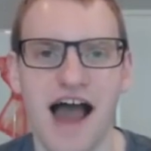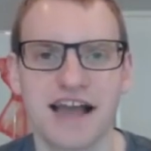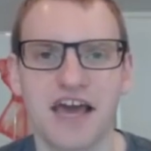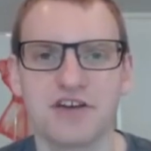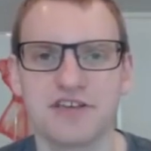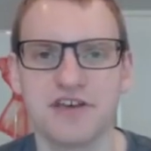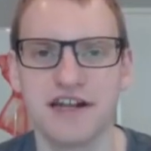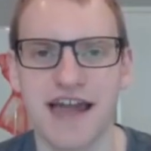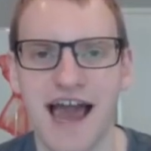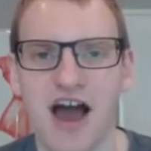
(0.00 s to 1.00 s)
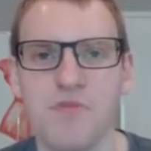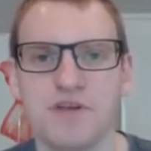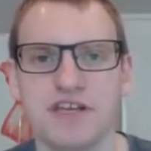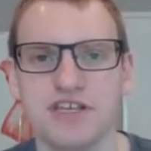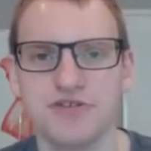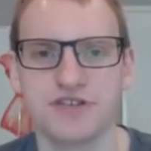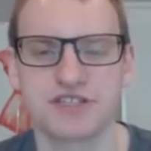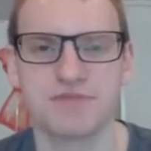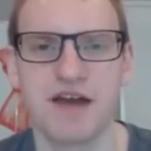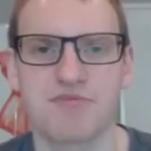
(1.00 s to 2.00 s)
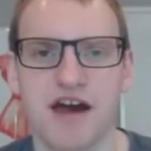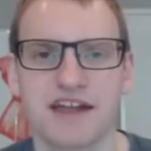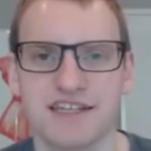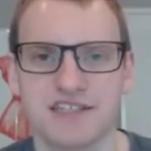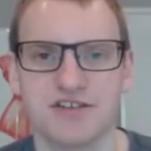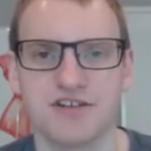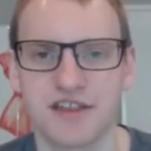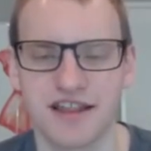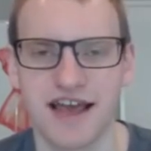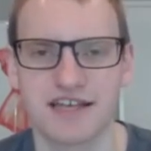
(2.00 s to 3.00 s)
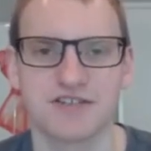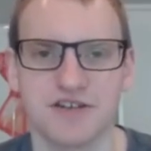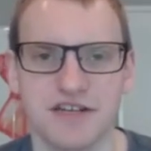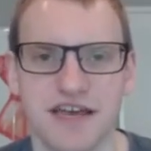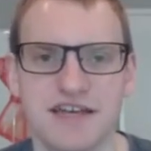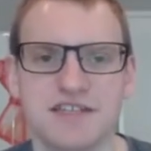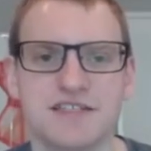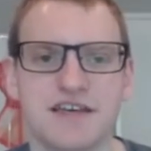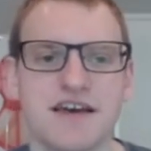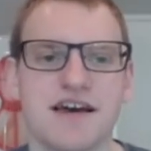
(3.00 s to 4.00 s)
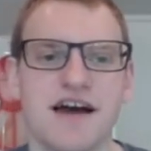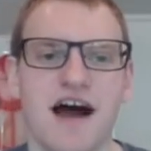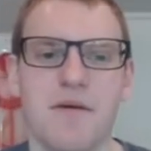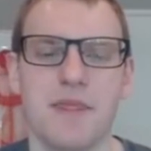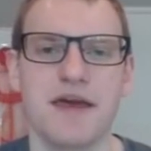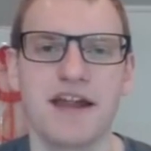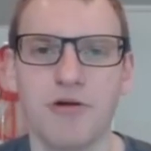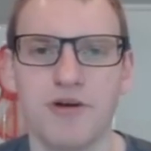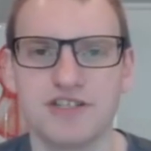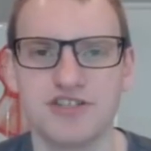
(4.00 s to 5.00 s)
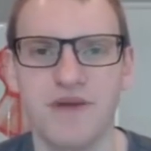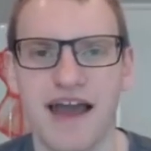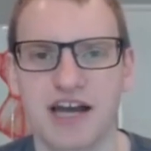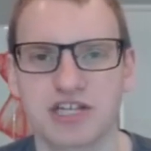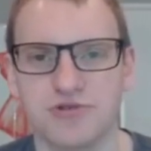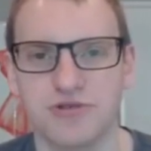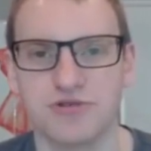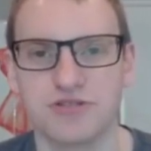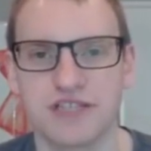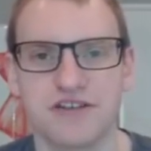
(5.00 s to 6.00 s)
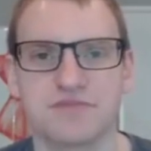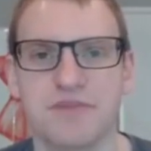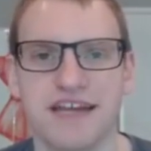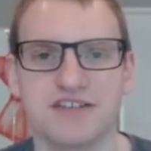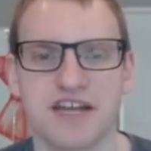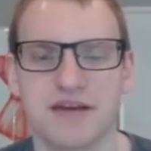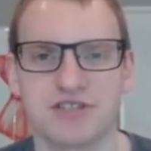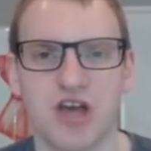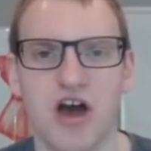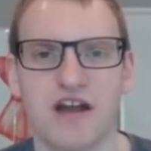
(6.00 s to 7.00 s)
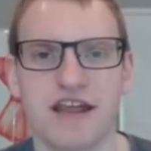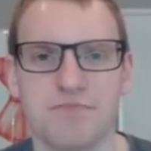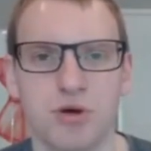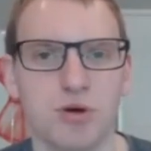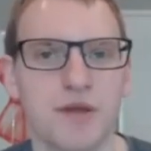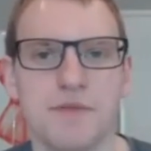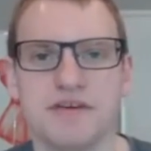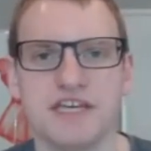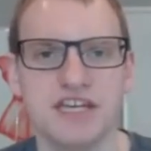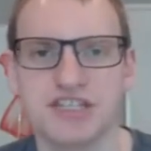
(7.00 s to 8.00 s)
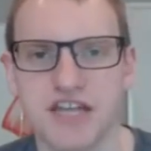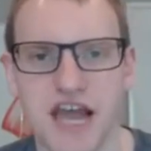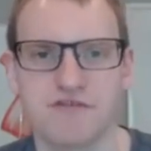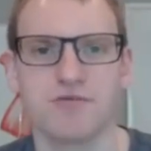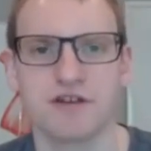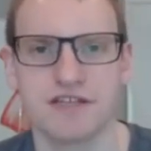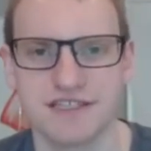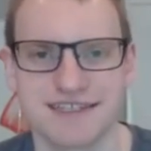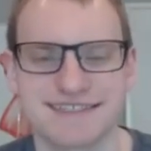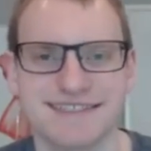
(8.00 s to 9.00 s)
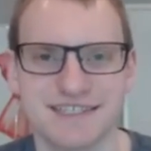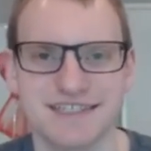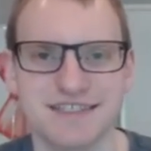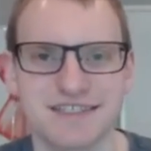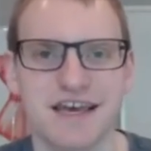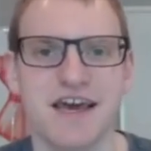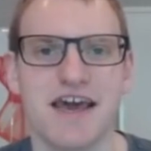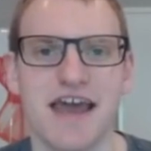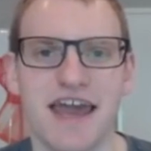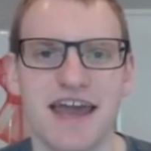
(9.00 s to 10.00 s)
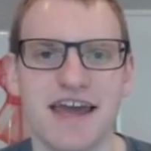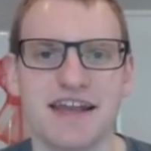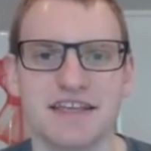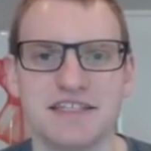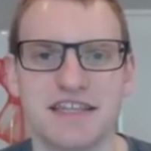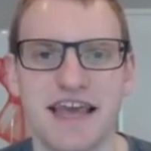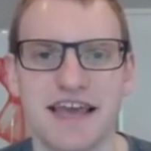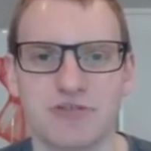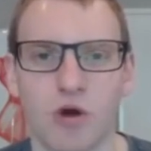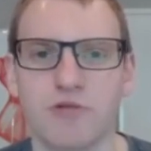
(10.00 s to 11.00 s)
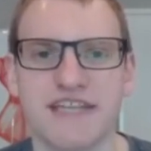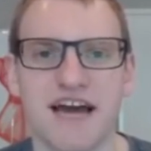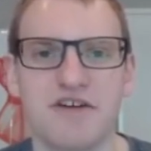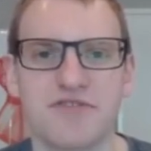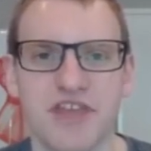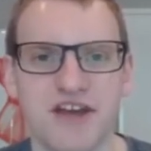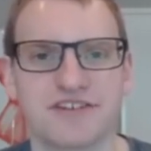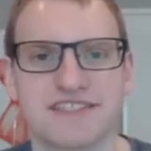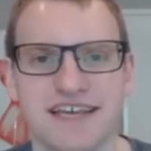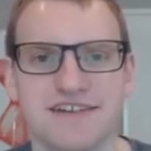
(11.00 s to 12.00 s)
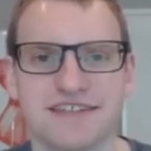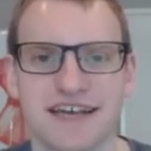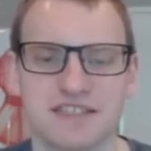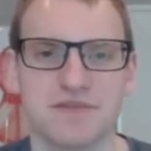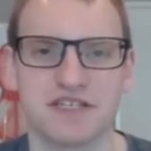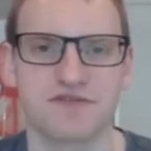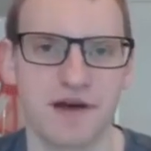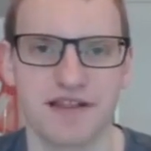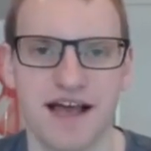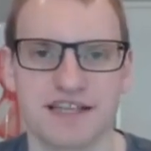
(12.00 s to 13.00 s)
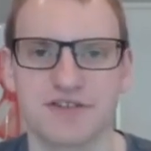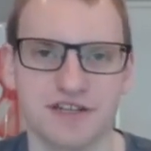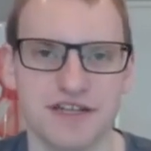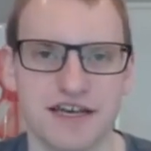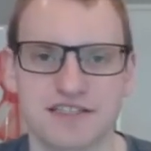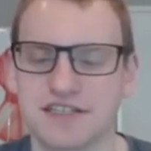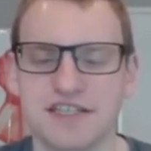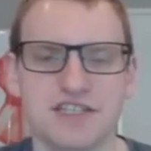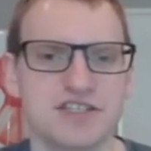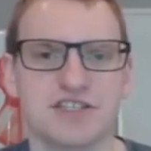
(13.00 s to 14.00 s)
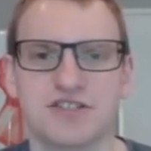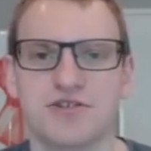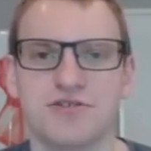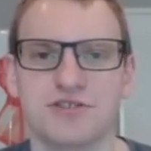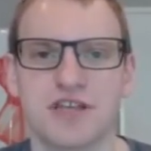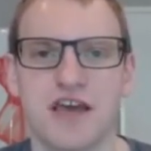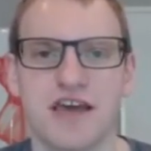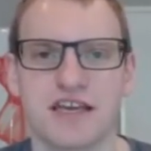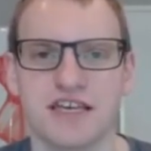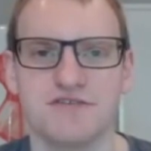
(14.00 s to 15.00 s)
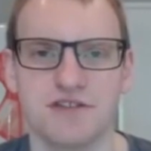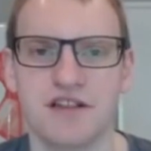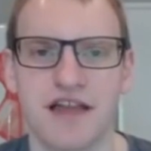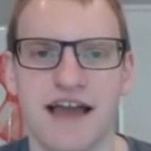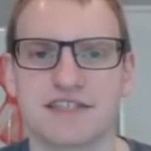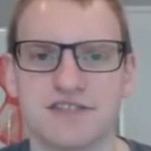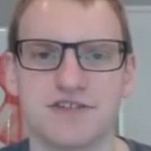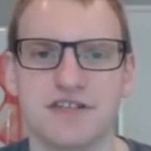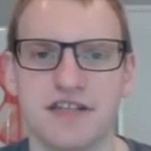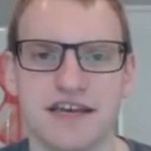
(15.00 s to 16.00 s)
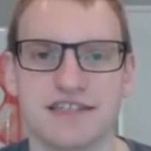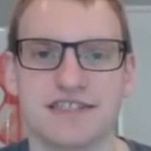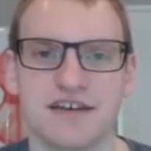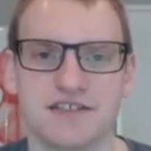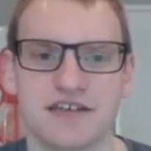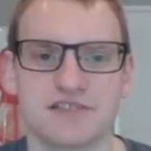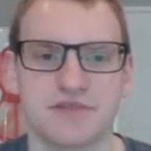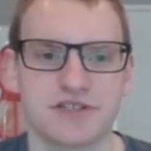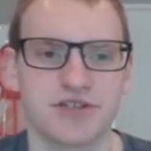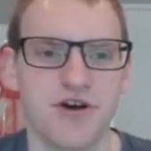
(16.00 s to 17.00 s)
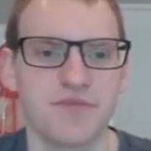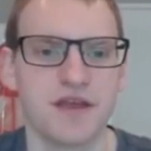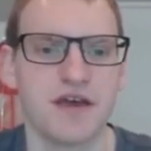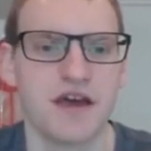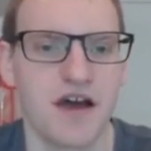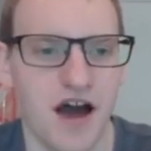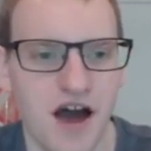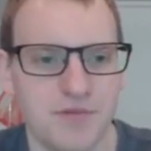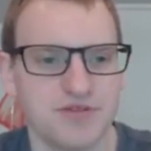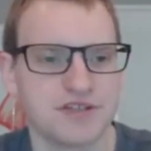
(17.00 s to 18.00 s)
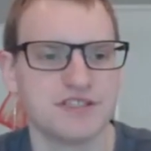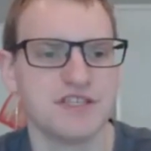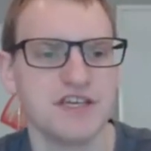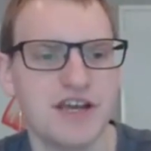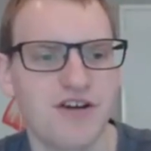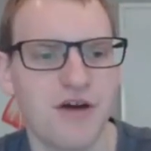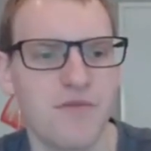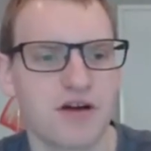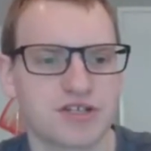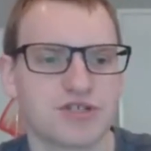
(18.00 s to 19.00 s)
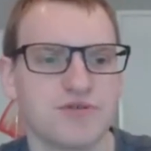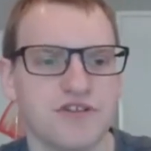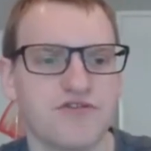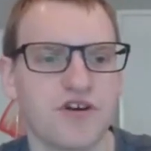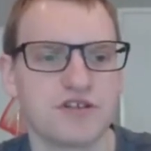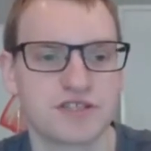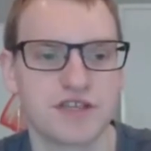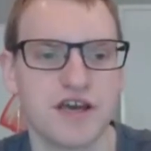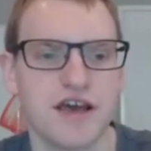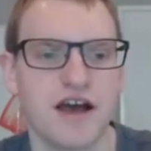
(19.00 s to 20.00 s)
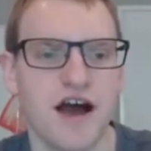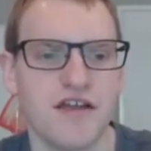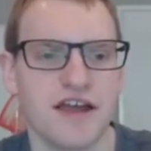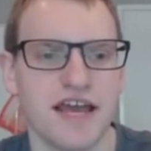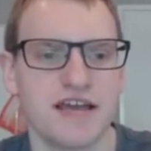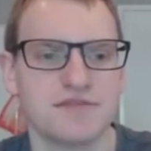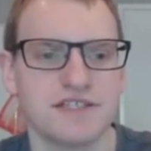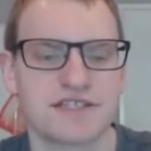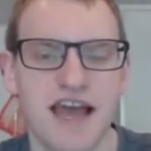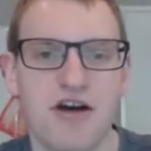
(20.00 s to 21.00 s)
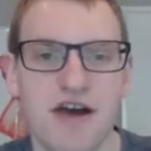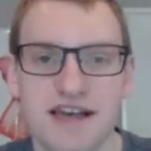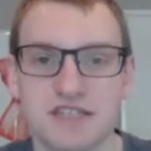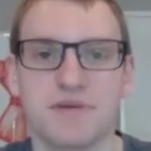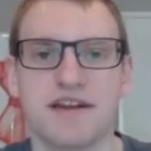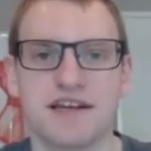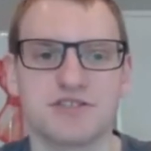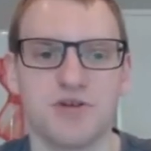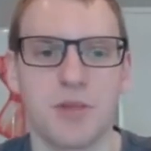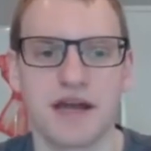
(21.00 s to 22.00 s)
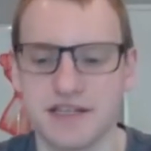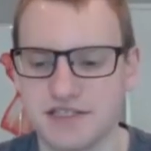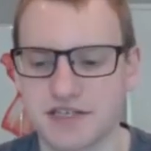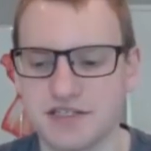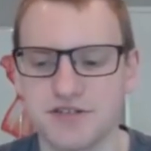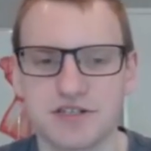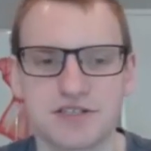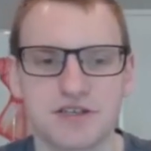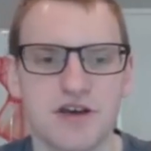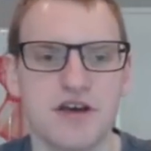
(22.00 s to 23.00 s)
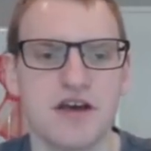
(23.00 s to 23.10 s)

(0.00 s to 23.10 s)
calculated how many units my product had sold in the last 30 days. And then I went to my actual sales page on Amazon and pulled up each and every one of these extensions and wrote down their sales estimates for my last 30 days, because each of these tools gives you the last 30 days sales estimate. So you can see here on March 21st that AMZ Scout estimated I sold 96 units.